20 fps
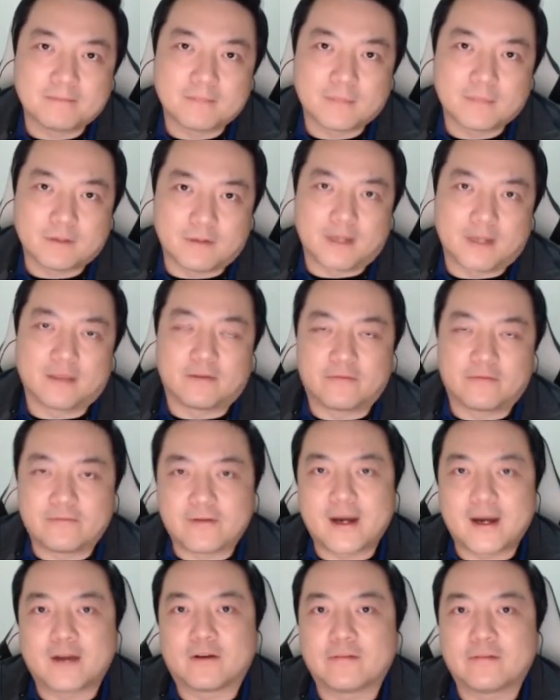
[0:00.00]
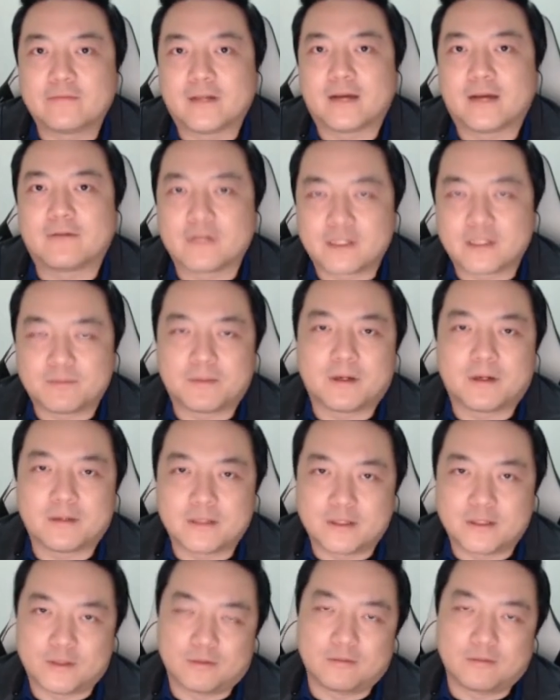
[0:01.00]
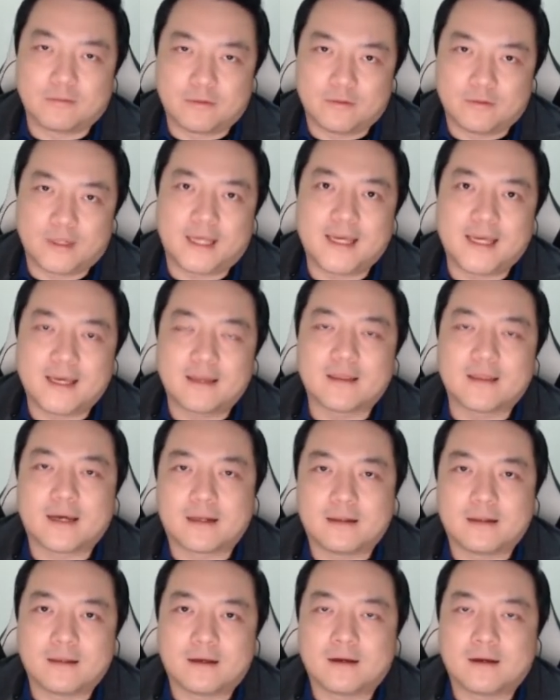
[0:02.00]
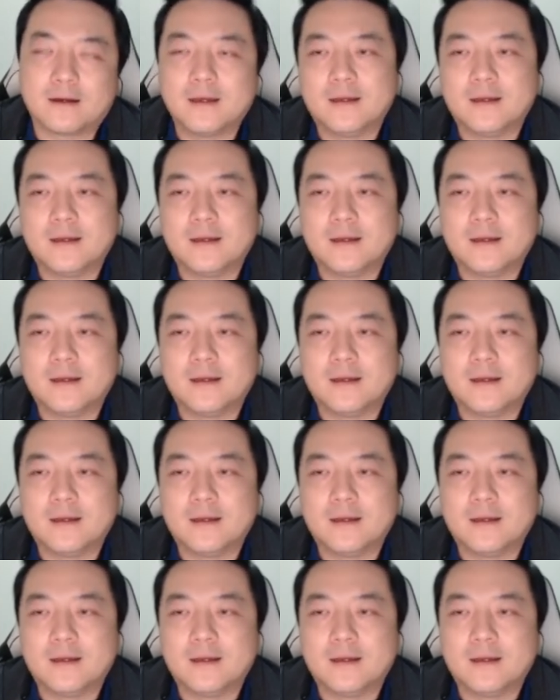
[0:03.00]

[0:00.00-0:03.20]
Right, the fight or flight response. You'll hear that a lot